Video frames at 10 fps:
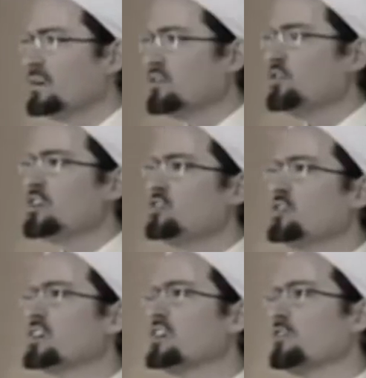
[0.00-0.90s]
You
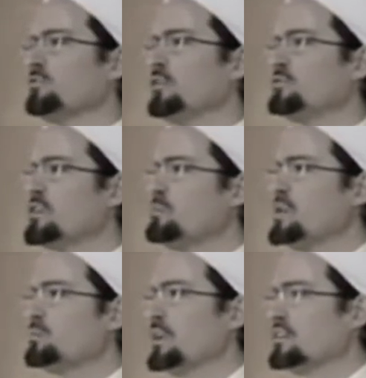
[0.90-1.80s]
can kill 50
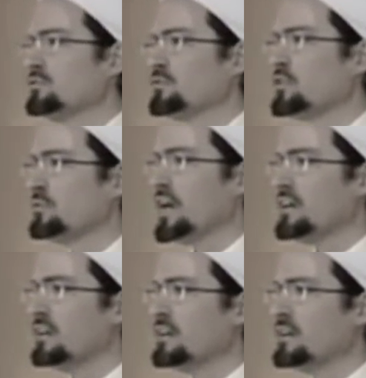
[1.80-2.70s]
people on the freeway.